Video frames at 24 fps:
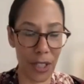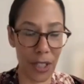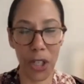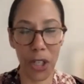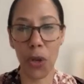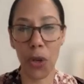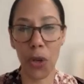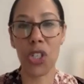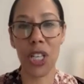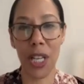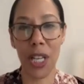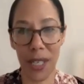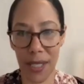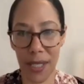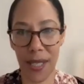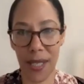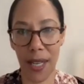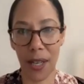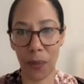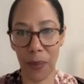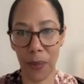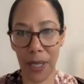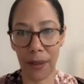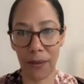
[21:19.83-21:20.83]
a negotiated
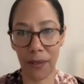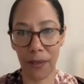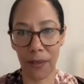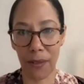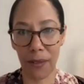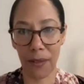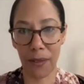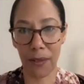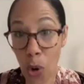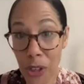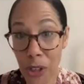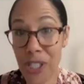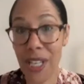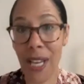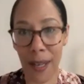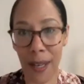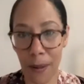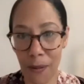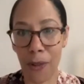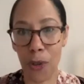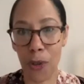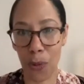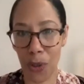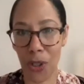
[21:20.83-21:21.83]
settlement, right? Wars
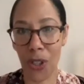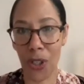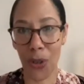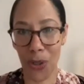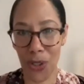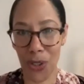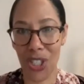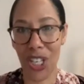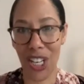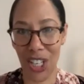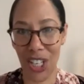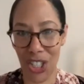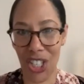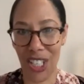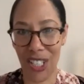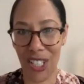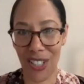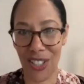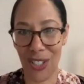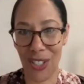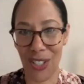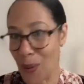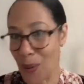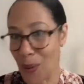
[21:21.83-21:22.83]
end through
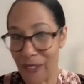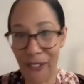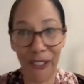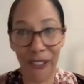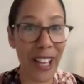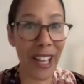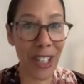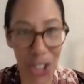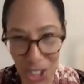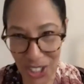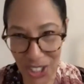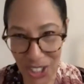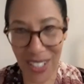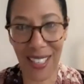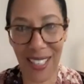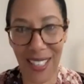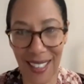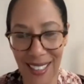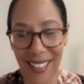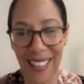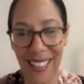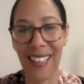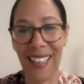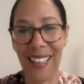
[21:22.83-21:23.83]
negotiation. So
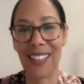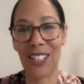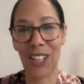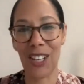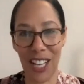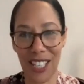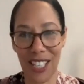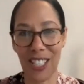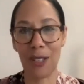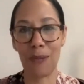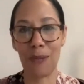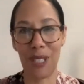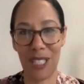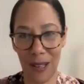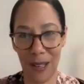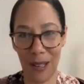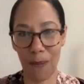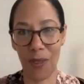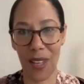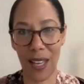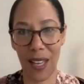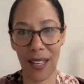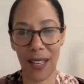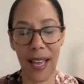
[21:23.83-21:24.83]
eventually there has to be
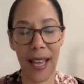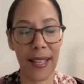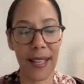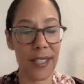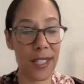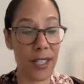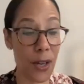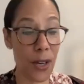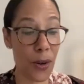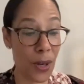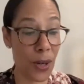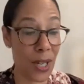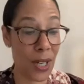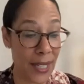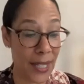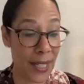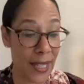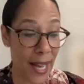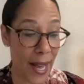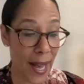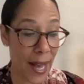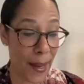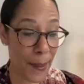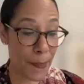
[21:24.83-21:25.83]
something. And so
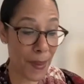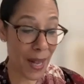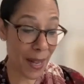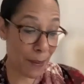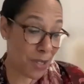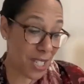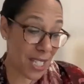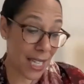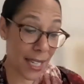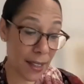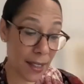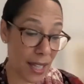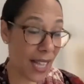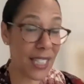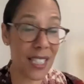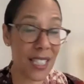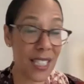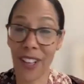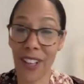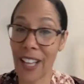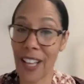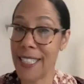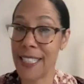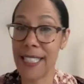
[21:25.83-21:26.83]
I'm seeing lots
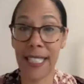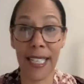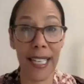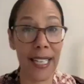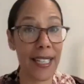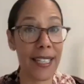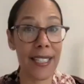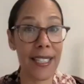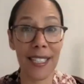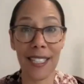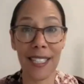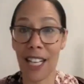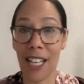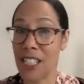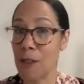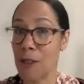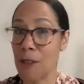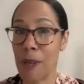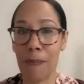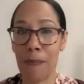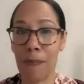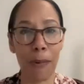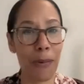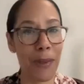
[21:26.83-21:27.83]
of ideas, lots
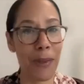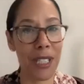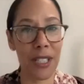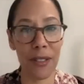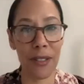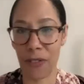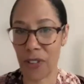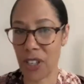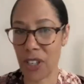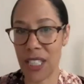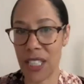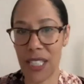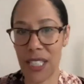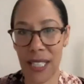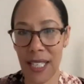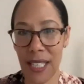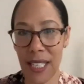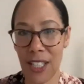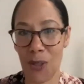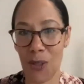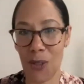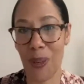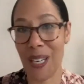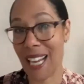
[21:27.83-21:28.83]
of people with different
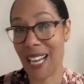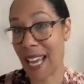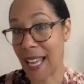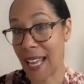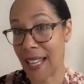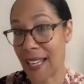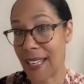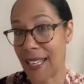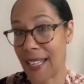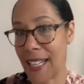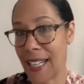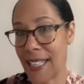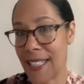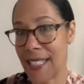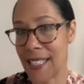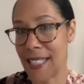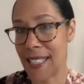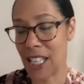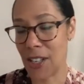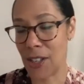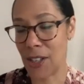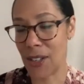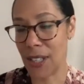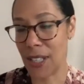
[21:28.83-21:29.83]
ideas. But again, it's,
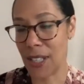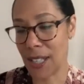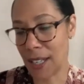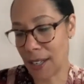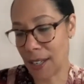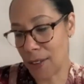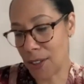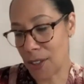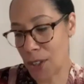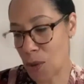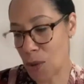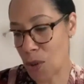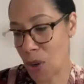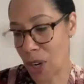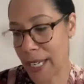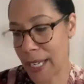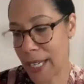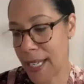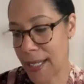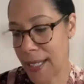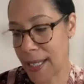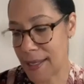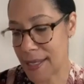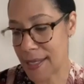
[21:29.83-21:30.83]
you know, the
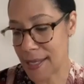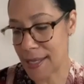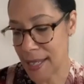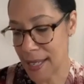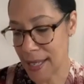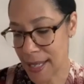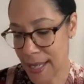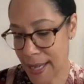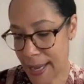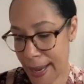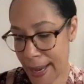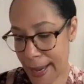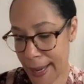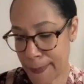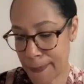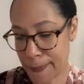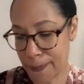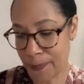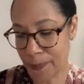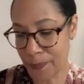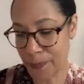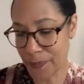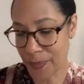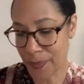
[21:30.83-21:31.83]
Ukrainians
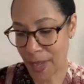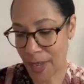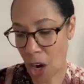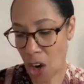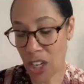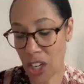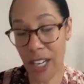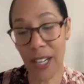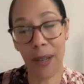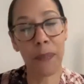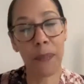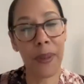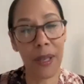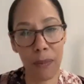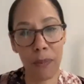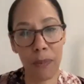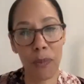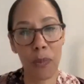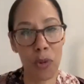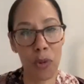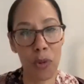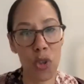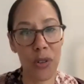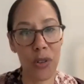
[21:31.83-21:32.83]
are going to
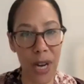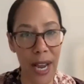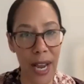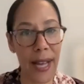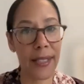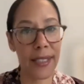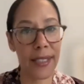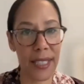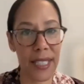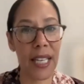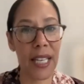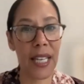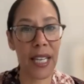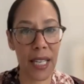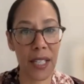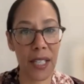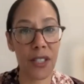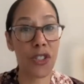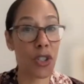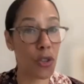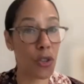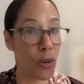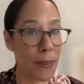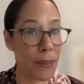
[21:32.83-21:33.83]
be dragged kicking
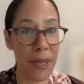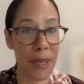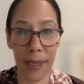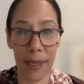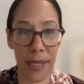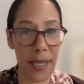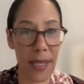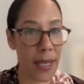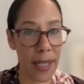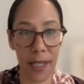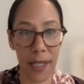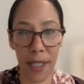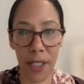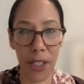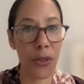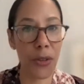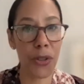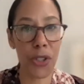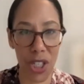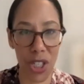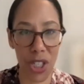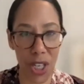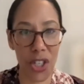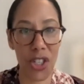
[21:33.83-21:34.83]
and screaming to any
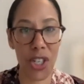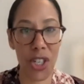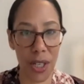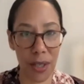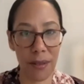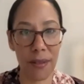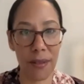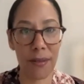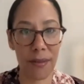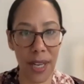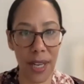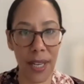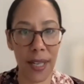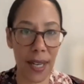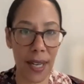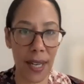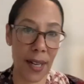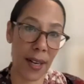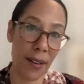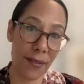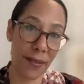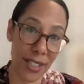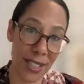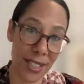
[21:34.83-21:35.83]
negotiation, right?
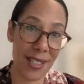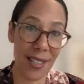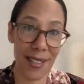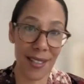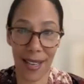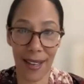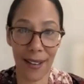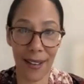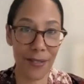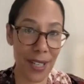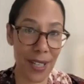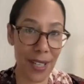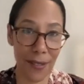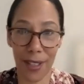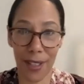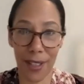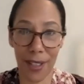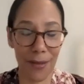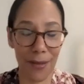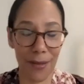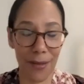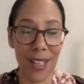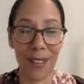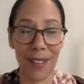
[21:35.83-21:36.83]
And obviously they have to
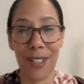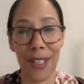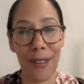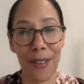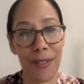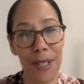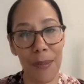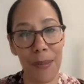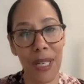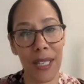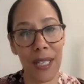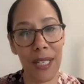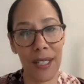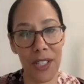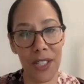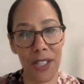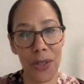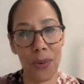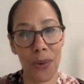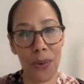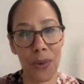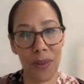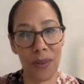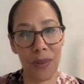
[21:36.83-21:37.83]
have somebody to
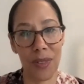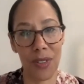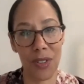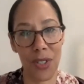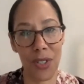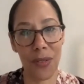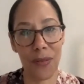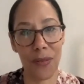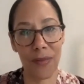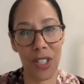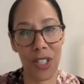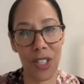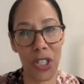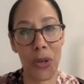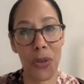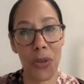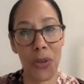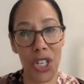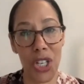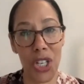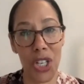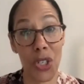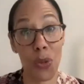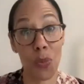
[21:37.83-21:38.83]
do the
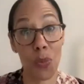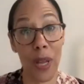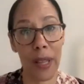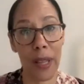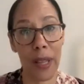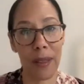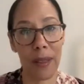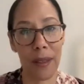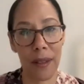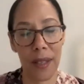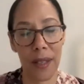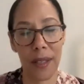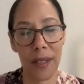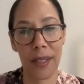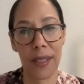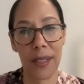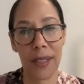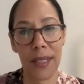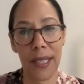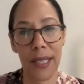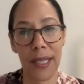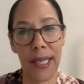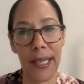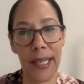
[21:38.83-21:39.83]
negotiation with.
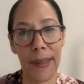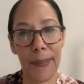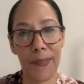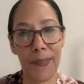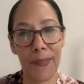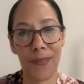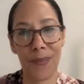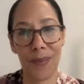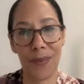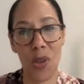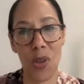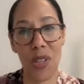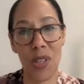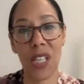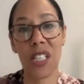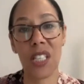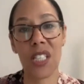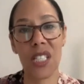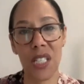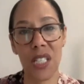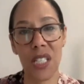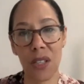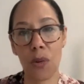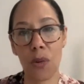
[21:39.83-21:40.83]
So I think
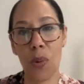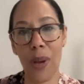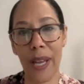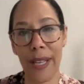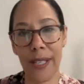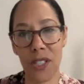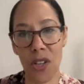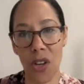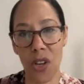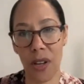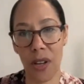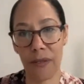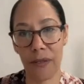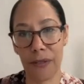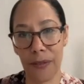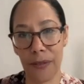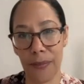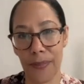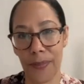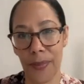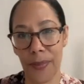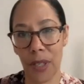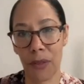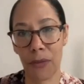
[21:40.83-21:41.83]
it's still a ways off,
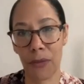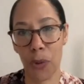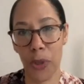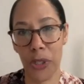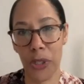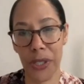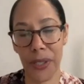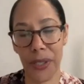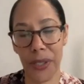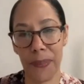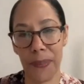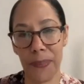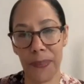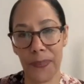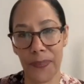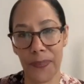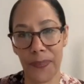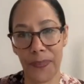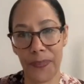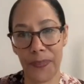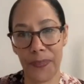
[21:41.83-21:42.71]
unfortunately.